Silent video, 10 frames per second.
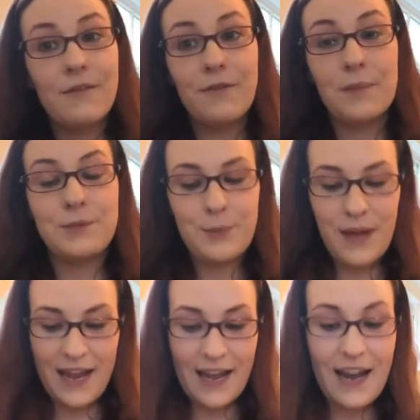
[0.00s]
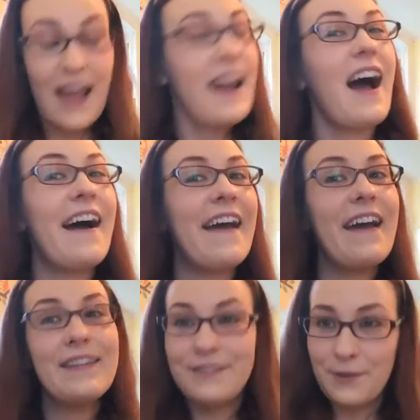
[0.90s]
from Japan, and I
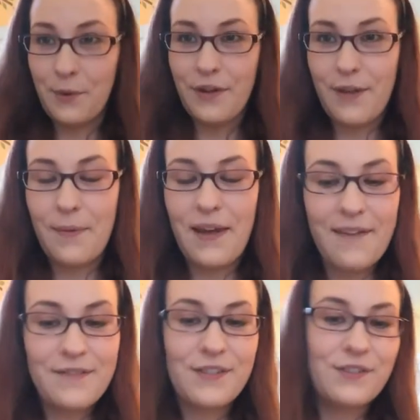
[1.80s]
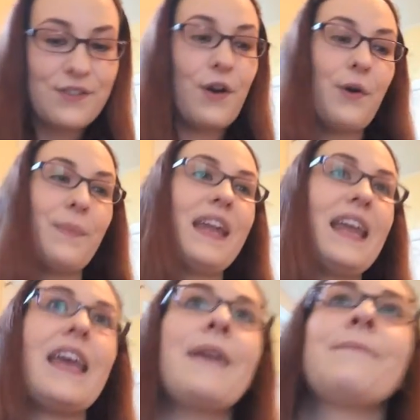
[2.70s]
adore them. I have so many.